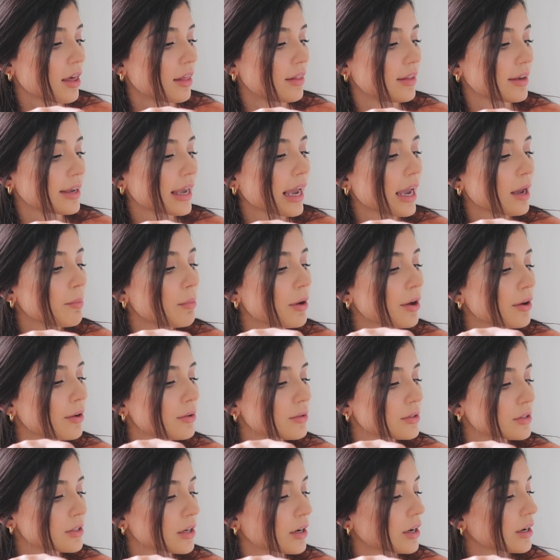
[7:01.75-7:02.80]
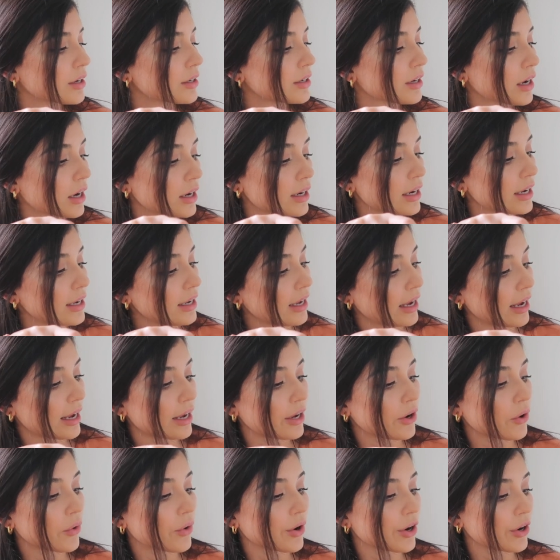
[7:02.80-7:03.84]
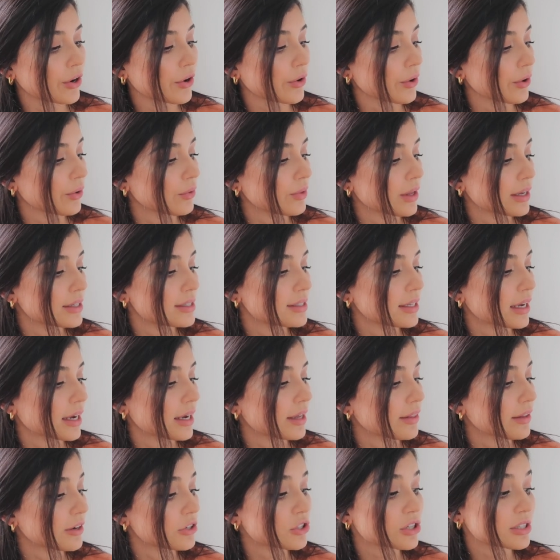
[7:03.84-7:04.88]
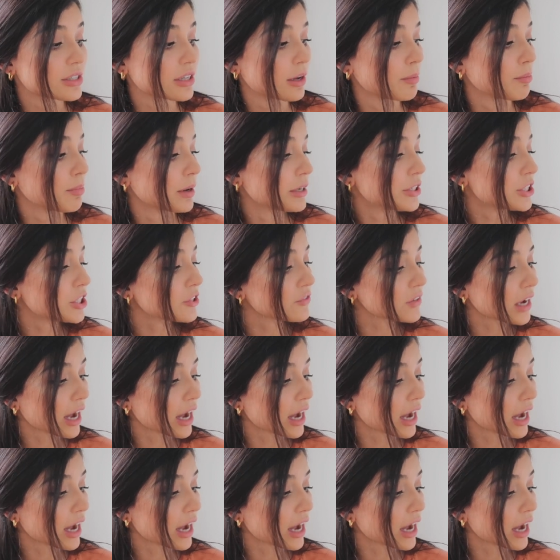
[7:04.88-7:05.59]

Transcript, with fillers: "The K-Bones are not a gang or a crew, they say. They're just a bunch of